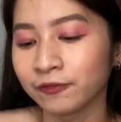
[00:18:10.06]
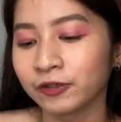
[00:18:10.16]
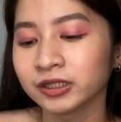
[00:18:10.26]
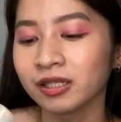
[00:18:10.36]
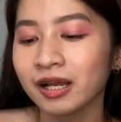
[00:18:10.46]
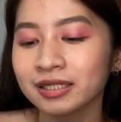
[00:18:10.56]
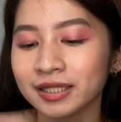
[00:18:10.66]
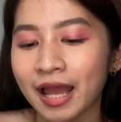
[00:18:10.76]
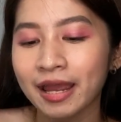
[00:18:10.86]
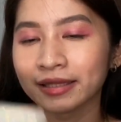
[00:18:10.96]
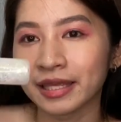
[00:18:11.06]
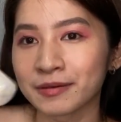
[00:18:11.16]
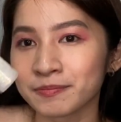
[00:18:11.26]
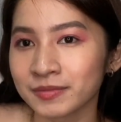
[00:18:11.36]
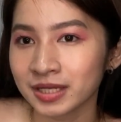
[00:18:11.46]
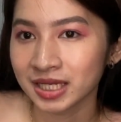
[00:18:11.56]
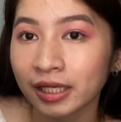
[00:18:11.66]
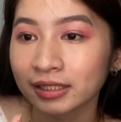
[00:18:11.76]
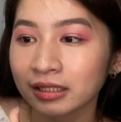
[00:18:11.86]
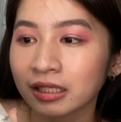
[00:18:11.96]
Then, for the last item
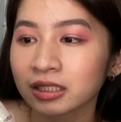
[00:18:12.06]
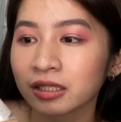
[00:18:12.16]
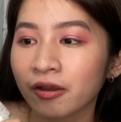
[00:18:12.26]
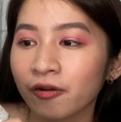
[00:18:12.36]
is this